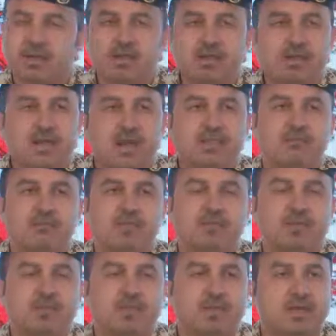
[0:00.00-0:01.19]
Take it
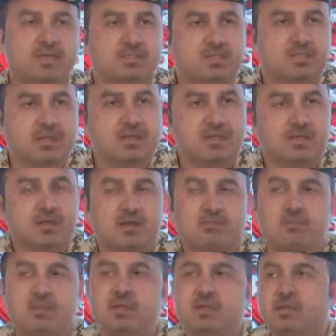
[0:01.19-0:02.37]
seriously now.
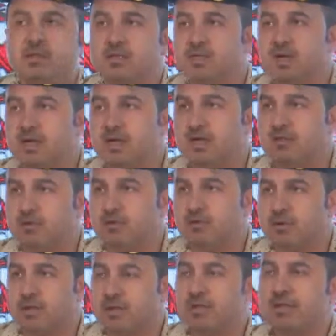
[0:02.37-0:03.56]
We've passed
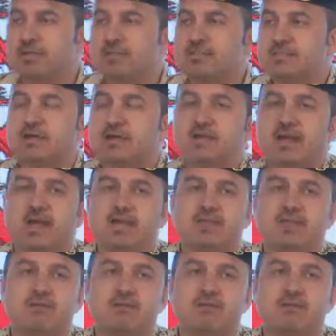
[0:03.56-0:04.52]
18 months so far.